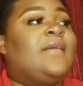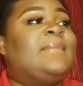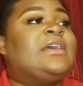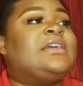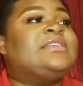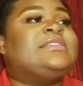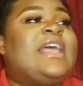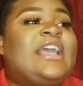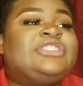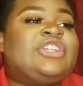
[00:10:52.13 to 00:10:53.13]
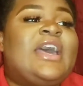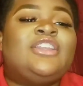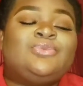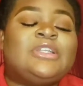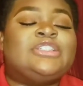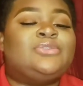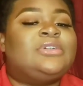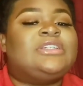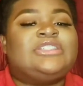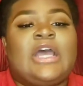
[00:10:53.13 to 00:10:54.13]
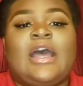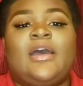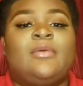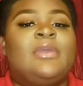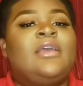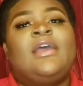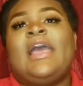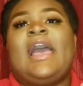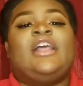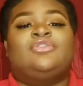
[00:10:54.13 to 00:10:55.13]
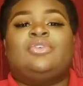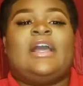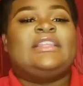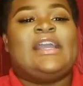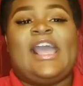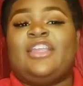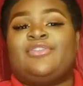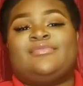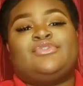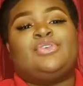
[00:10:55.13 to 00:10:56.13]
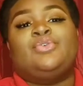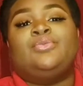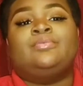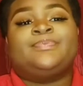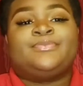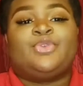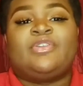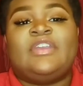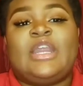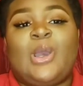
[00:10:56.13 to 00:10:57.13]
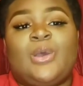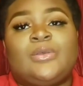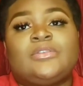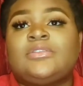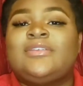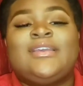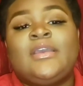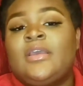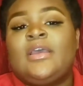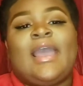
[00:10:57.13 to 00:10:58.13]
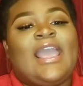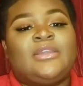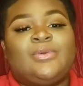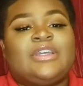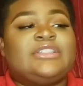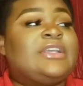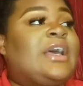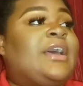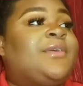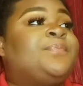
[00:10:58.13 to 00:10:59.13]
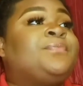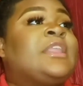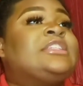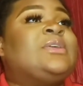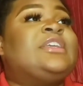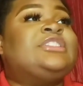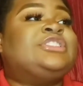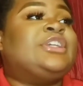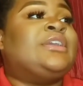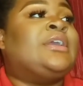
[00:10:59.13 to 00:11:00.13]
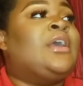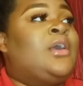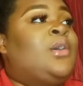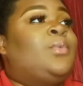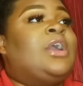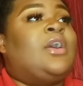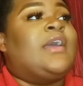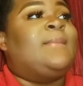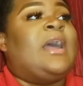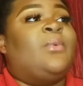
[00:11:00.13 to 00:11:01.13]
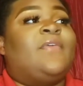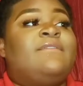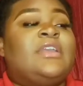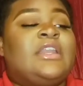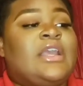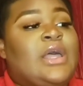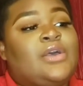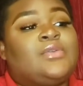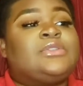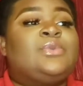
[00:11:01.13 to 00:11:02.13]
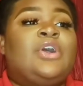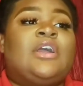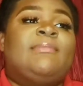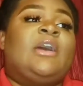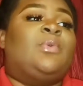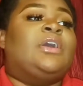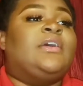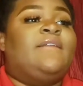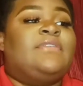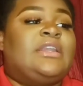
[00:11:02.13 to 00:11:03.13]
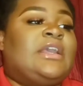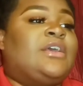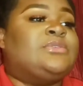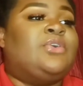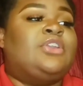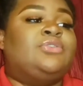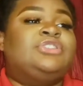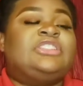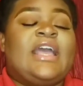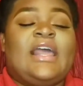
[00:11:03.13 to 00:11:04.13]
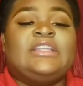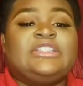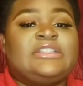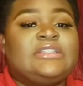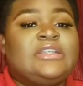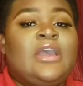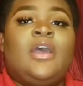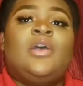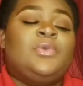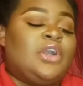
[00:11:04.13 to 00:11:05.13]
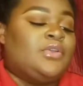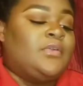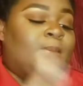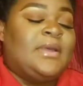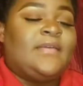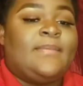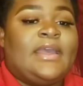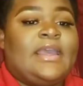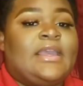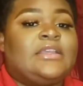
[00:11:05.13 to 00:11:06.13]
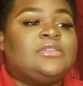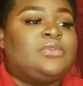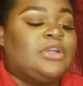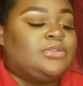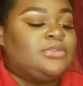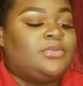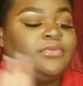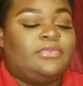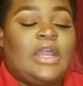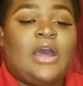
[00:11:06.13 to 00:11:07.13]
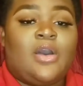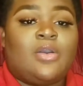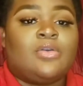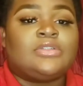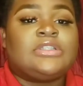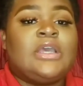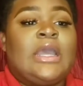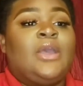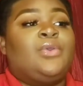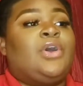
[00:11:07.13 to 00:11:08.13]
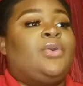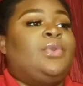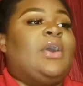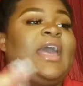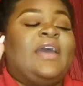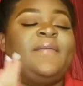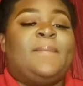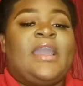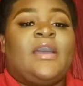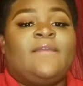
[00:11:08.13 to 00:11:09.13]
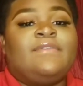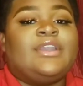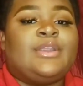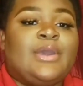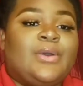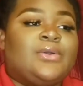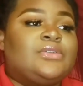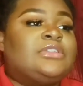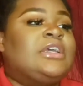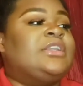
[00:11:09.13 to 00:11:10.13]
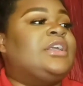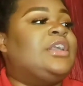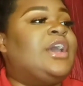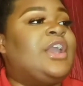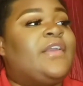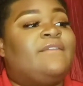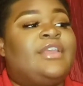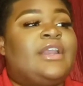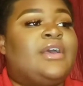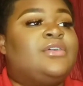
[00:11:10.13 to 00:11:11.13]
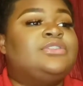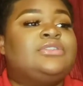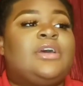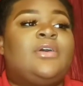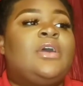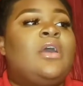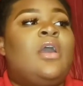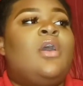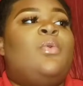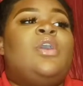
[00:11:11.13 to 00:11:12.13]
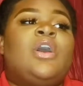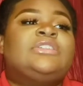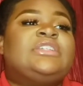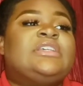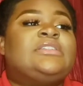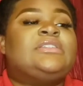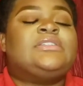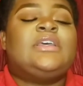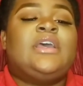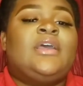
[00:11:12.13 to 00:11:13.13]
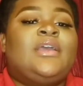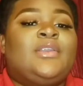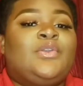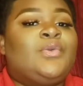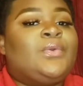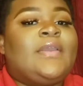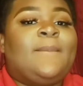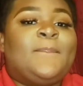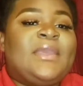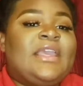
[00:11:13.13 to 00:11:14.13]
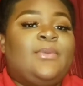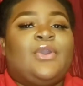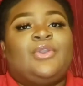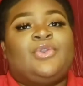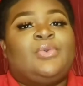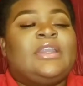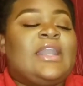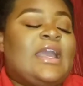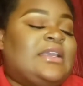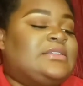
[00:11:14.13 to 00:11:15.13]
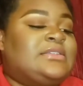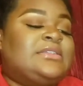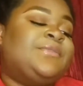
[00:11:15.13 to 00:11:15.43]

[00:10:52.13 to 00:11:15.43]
Because last year, I didn't really do a good job. I didn't do it. I think I had two, three videos. I didn't do a good job. So this year, we're going to come out videos. We're going to come out with good videos. We're going to do challenges. We're going to do mukbangs. We're going to do vlogs gonna we're gonna have the makeup videos, the hair videos, you know. We're gonna just do it big. We're gonna do it nice.